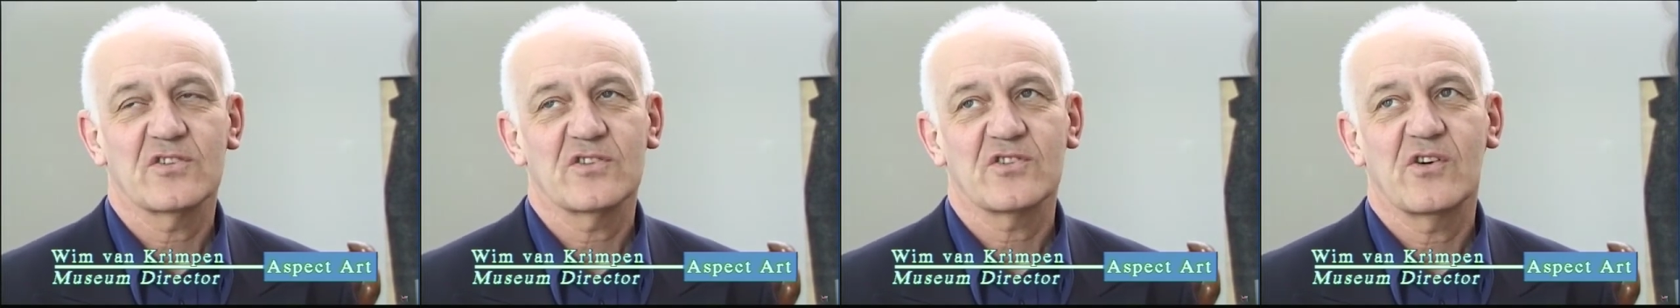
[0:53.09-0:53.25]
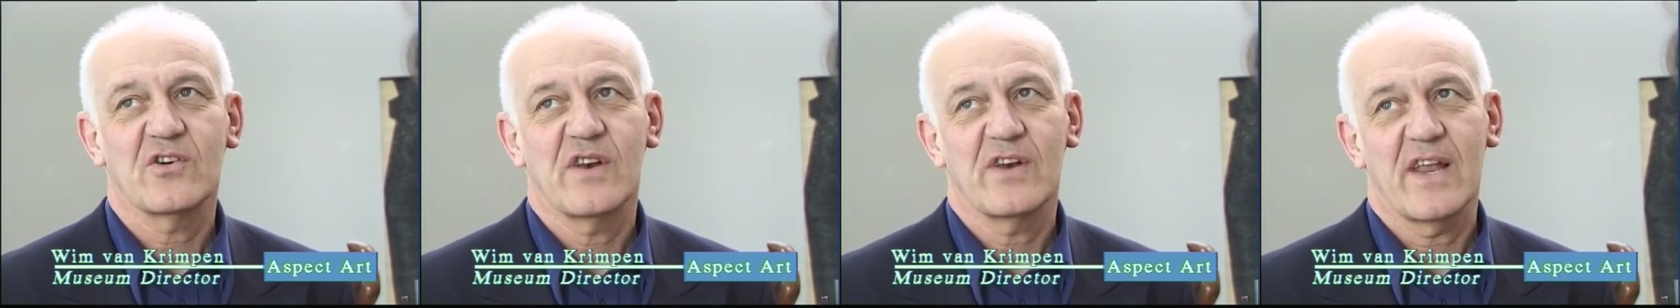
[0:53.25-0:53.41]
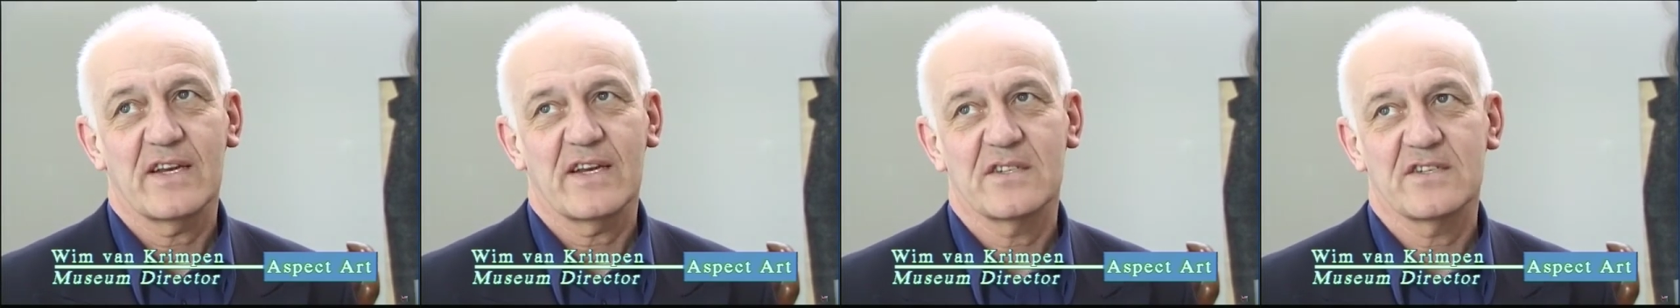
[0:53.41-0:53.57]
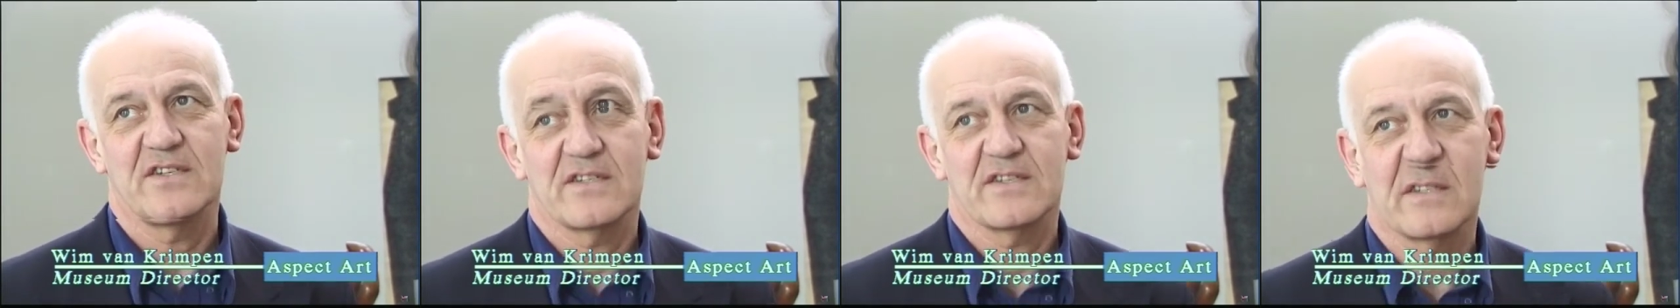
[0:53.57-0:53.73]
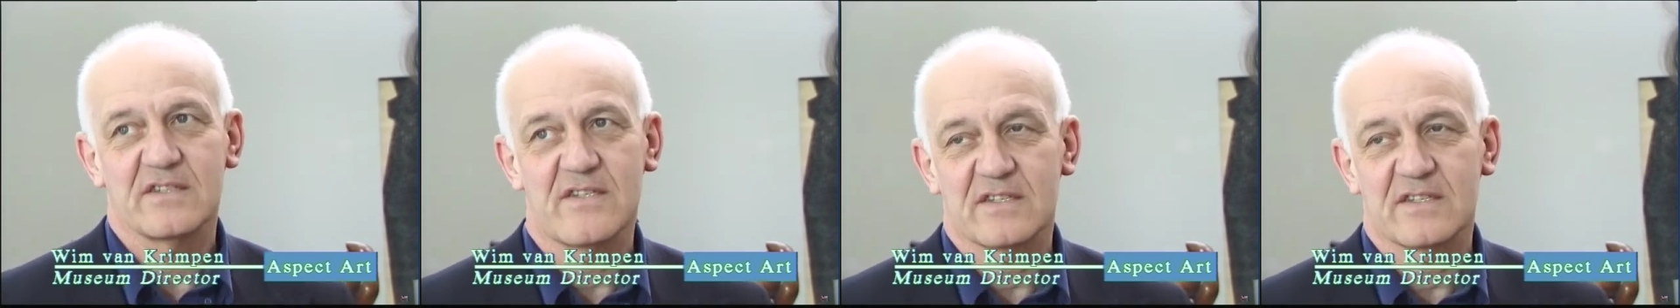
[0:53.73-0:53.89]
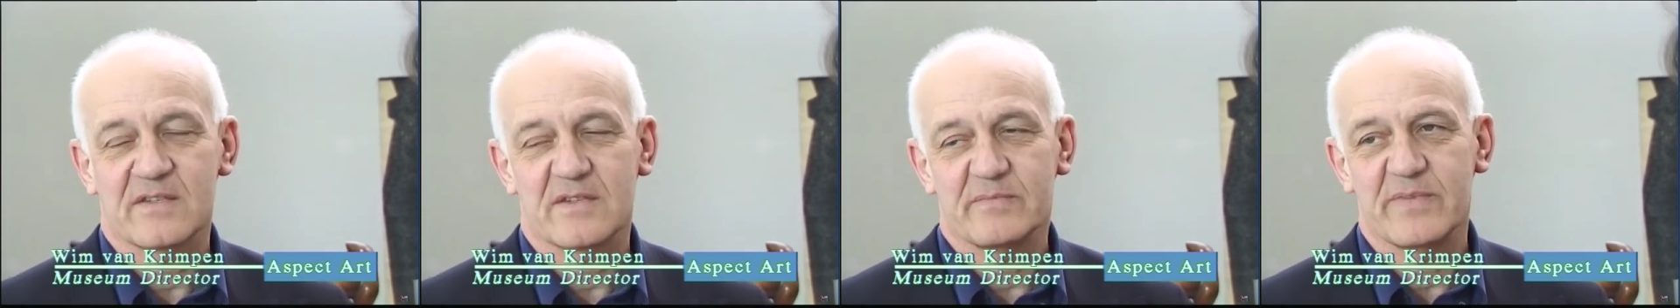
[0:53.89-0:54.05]

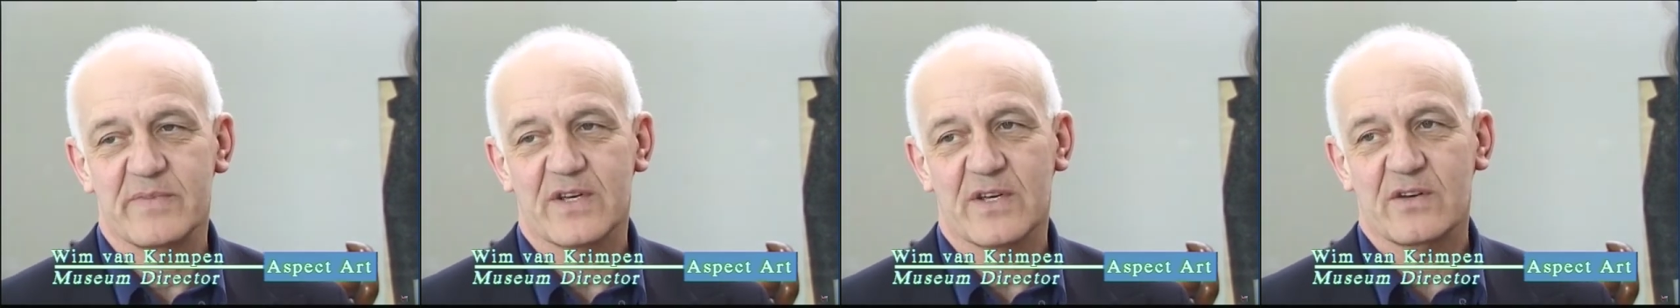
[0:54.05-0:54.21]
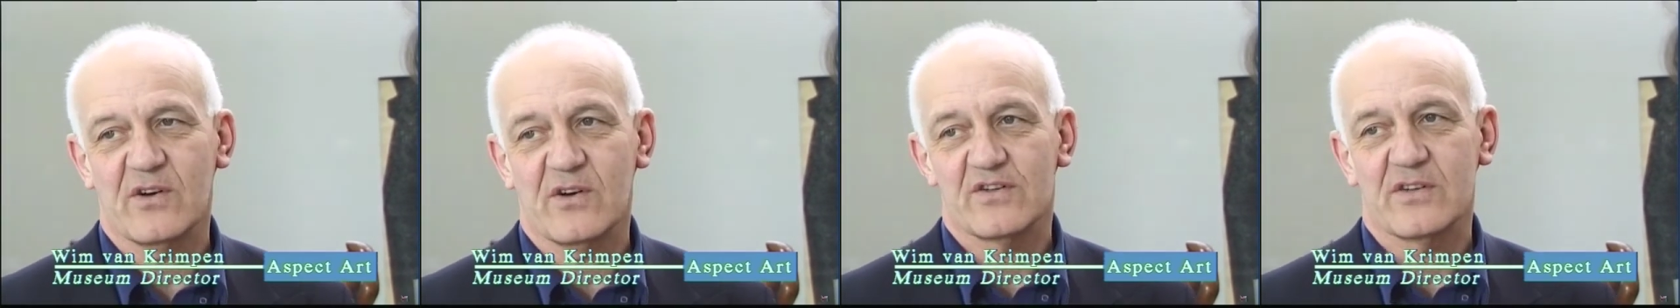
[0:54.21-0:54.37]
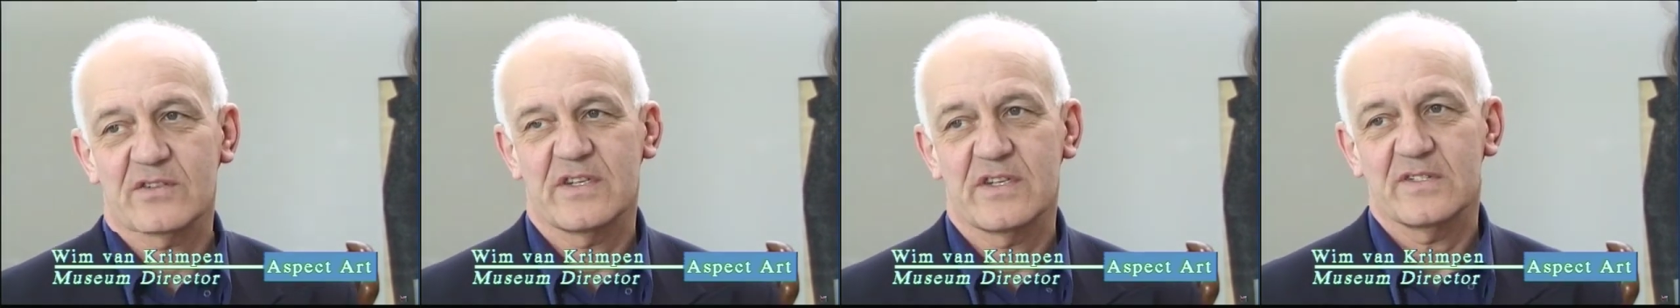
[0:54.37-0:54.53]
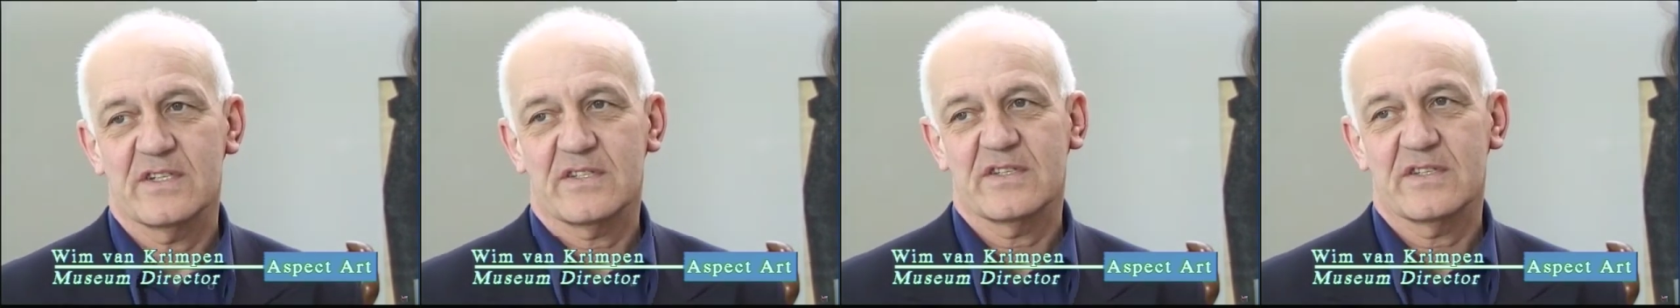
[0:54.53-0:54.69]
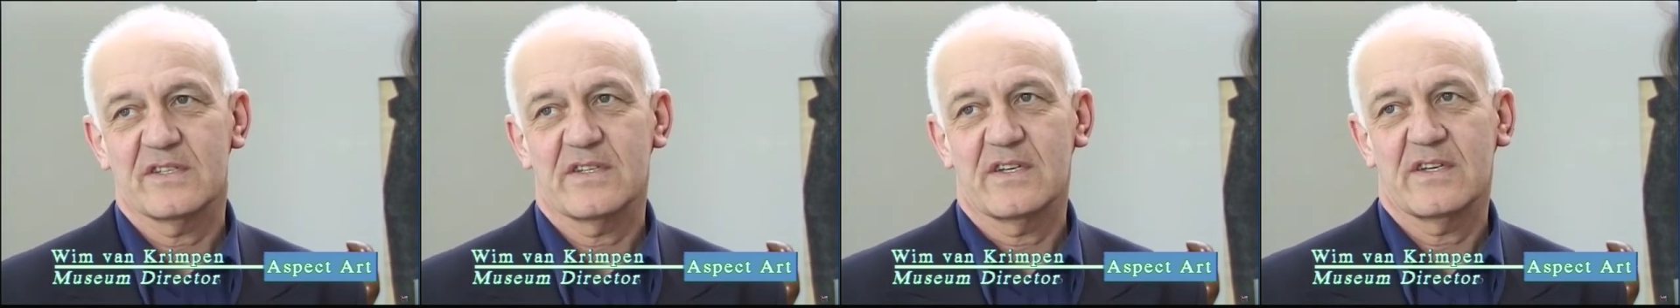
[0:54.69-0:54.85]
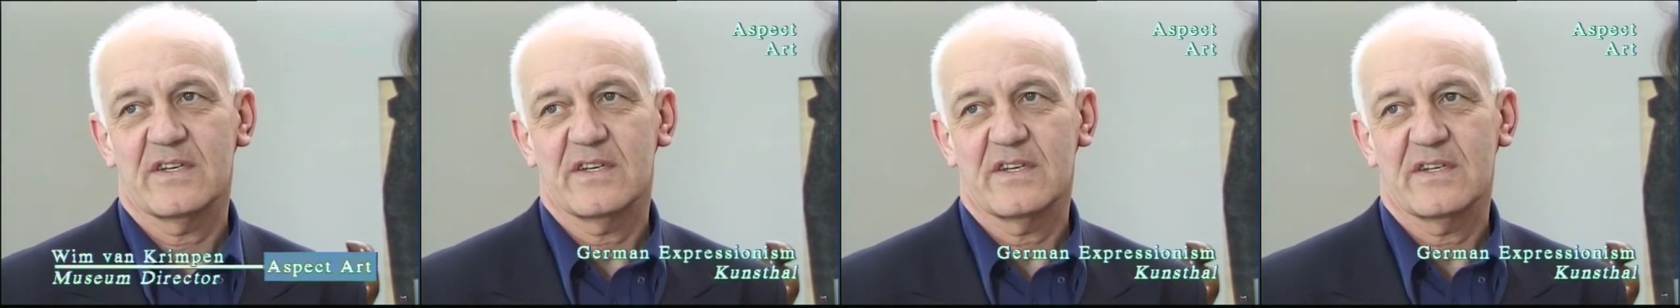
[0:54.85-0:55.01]
collections because
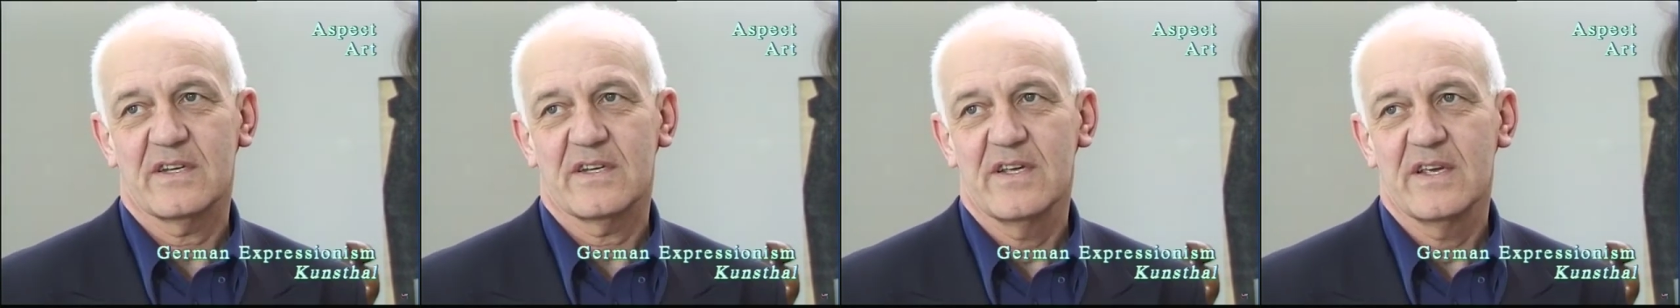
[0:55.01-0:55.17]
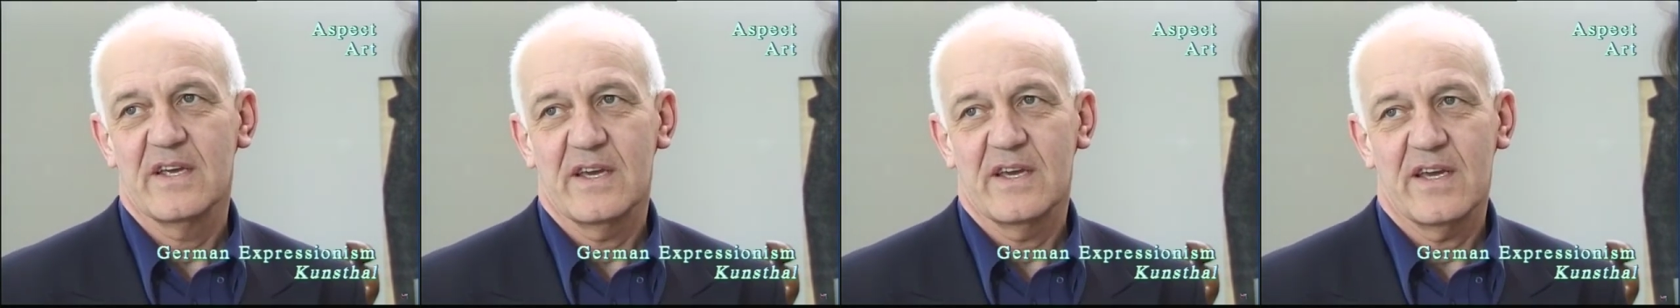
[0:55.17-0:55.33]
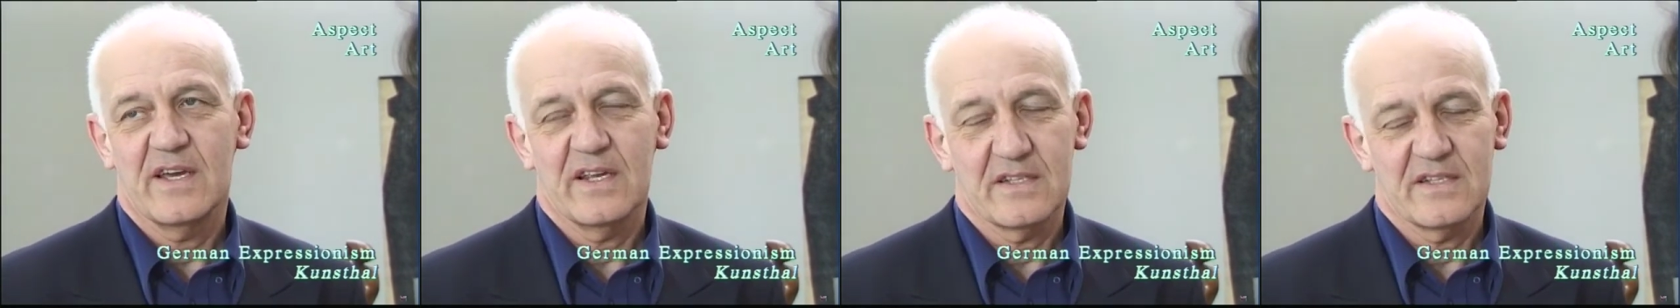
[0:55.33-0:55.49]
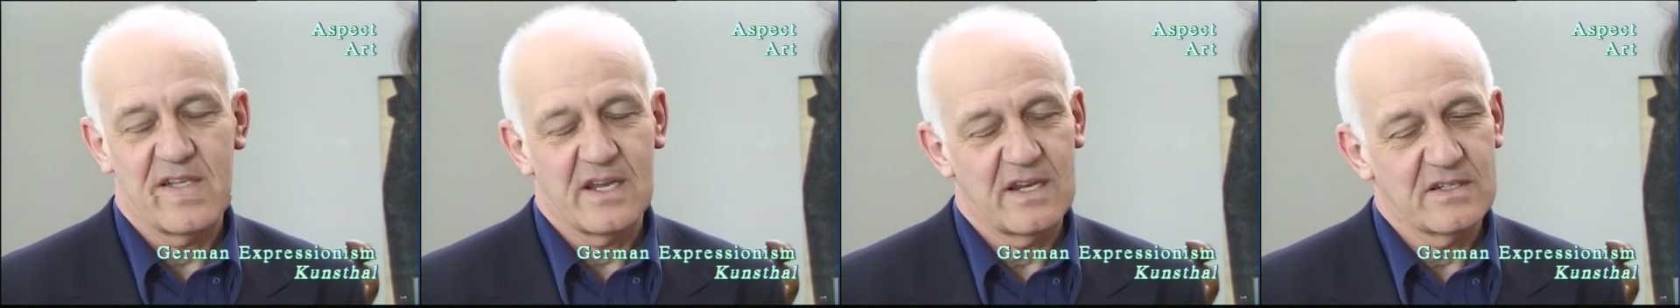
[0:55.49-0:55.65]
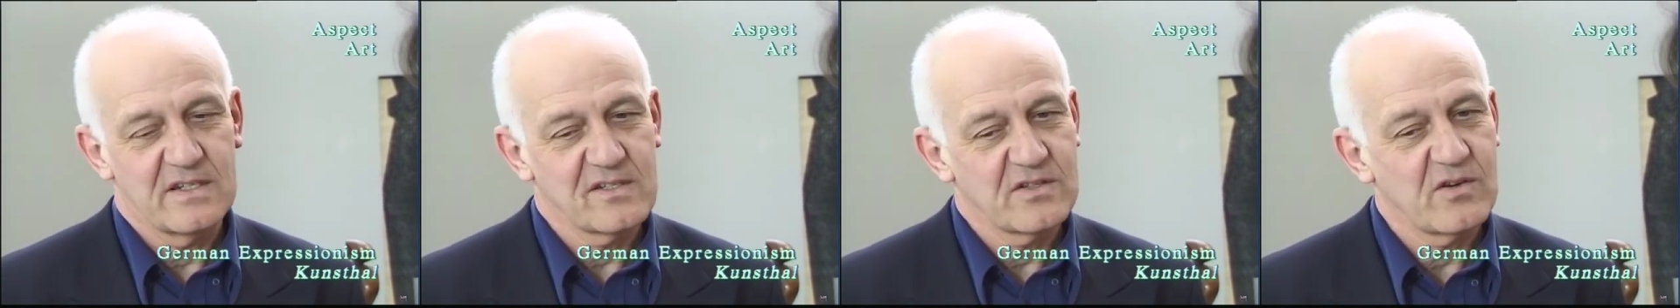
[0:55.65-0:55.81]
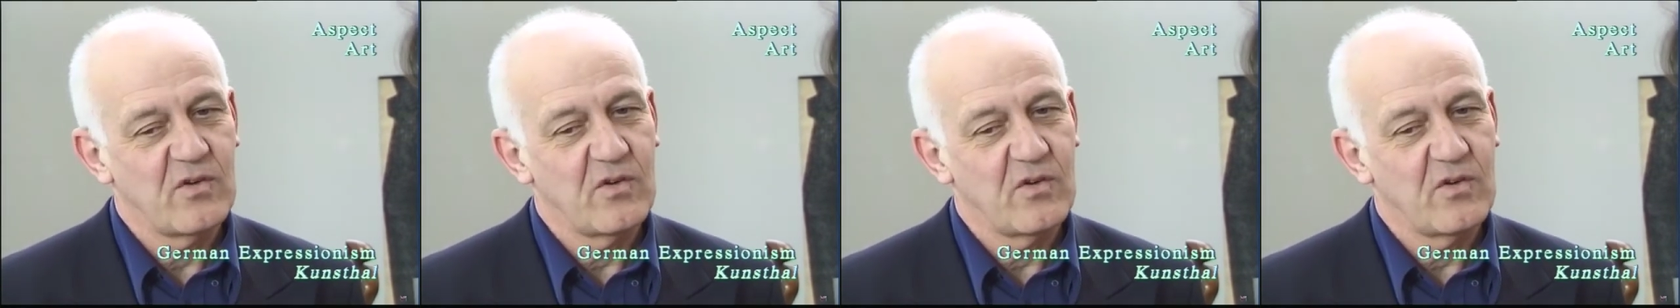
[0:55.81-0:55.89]
it's